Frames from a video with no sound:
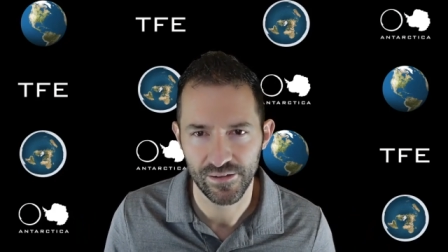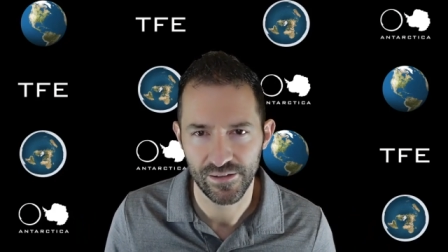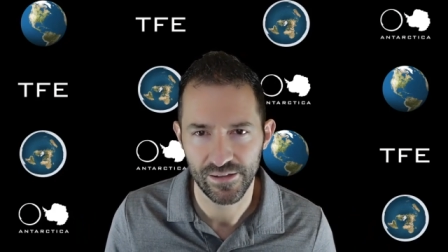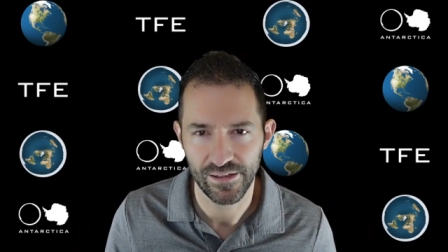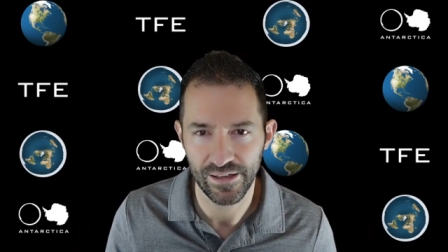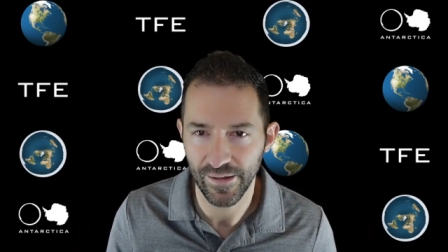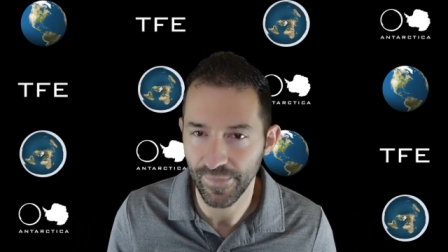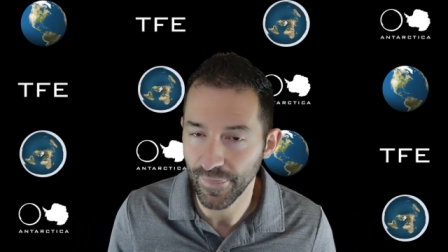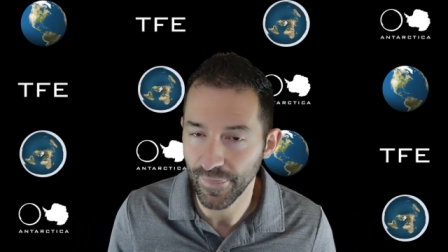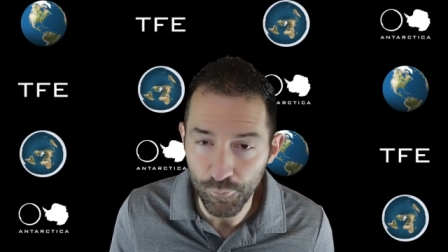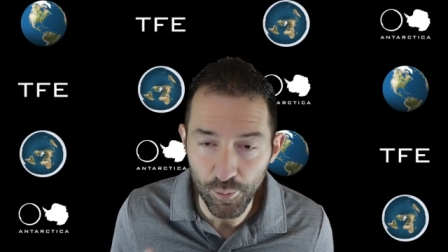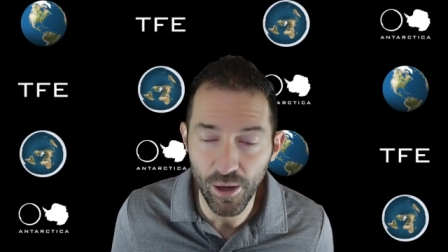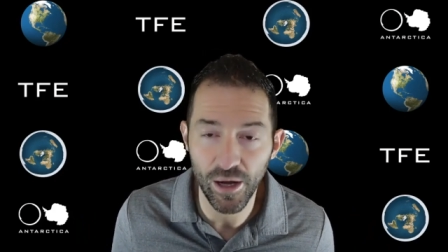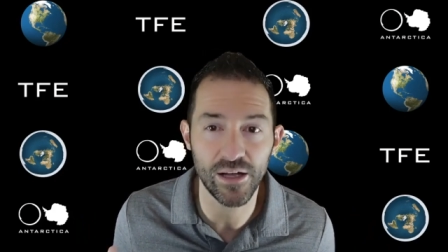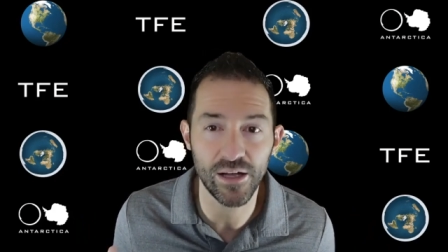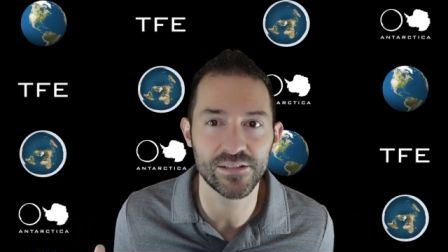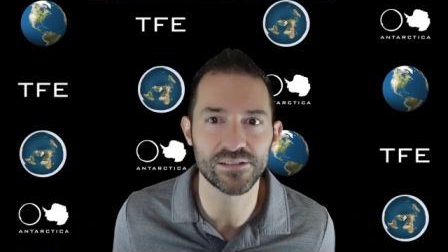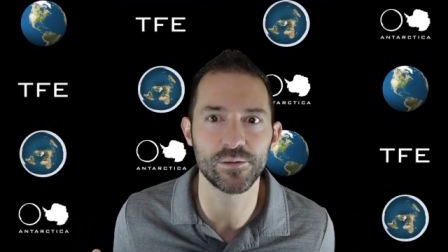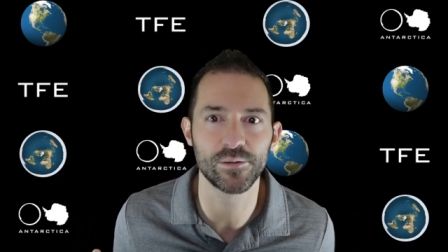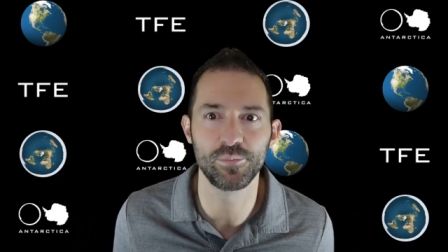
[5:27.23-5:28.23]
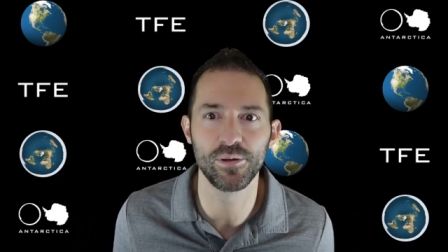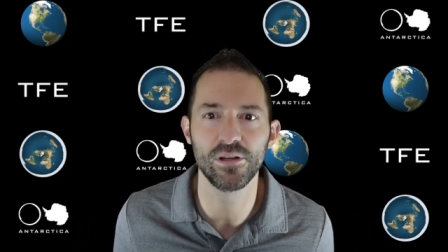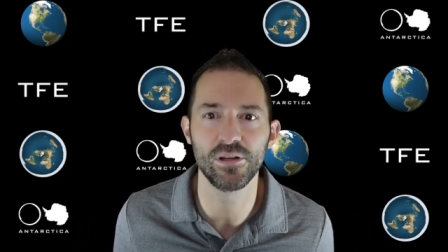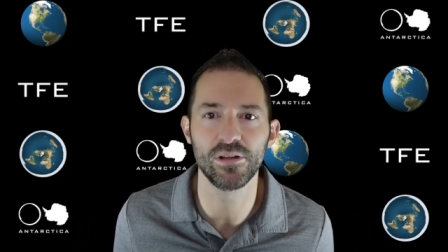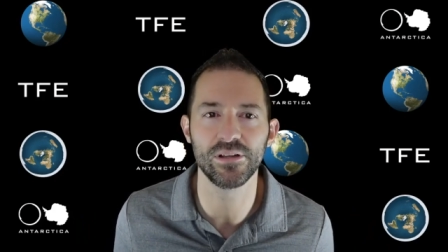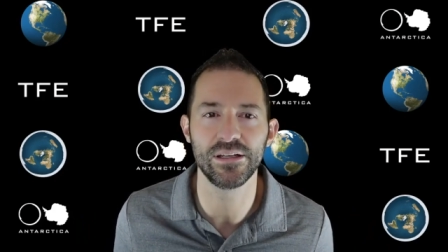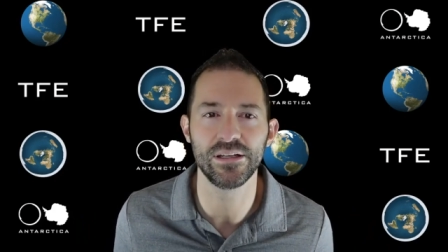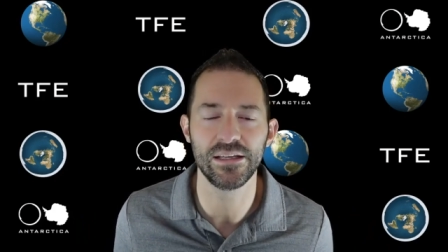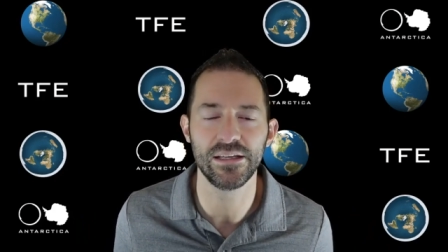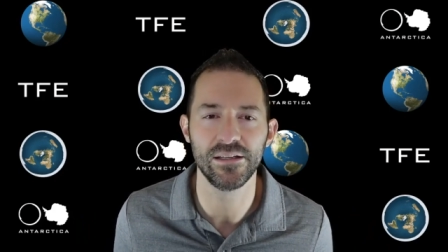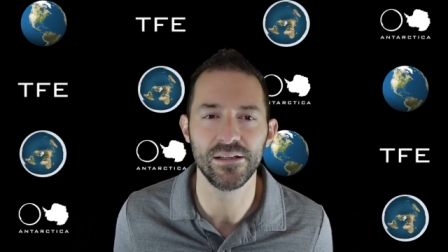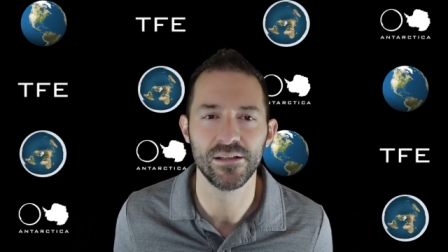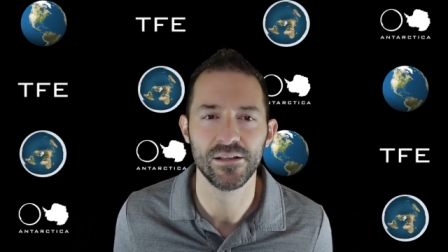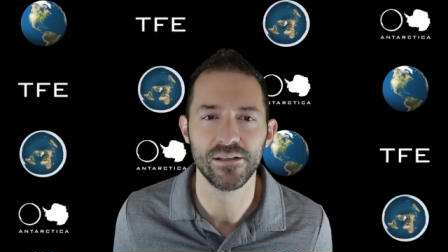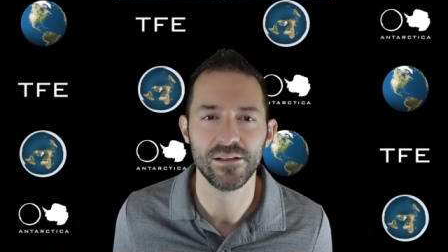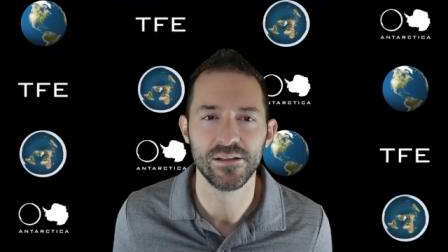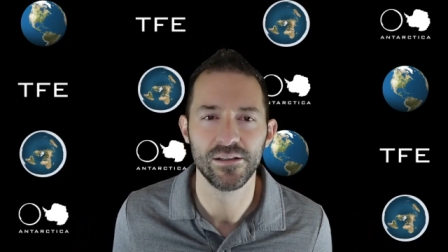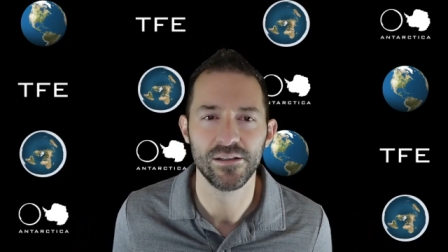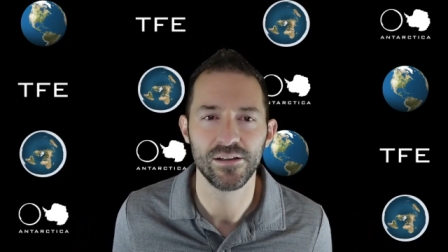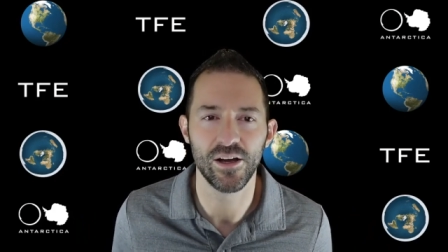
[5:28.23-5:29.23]
and the possibility
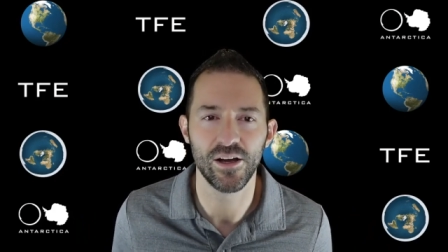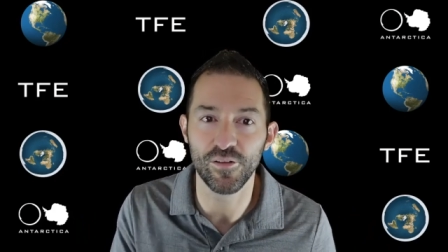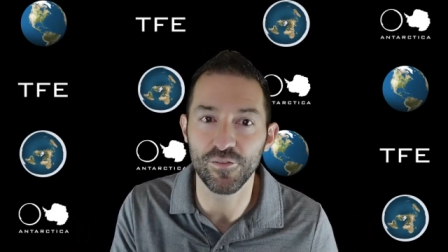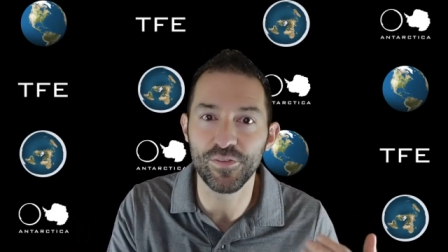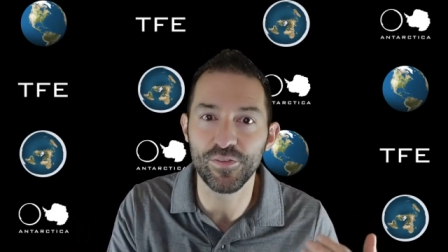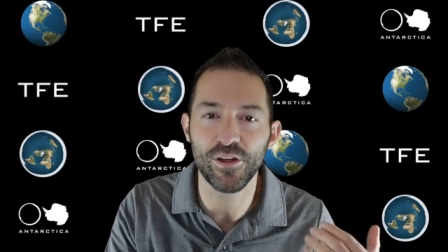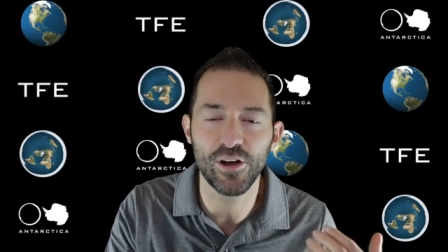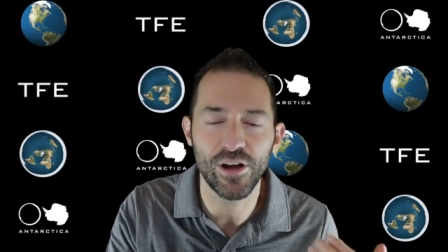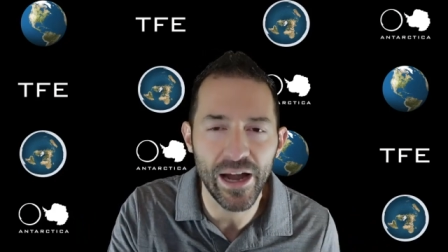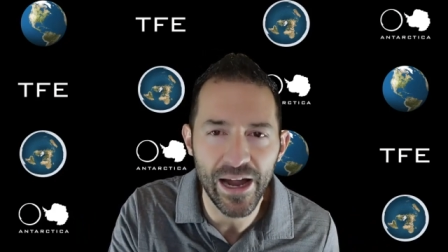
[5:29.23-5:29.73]
of there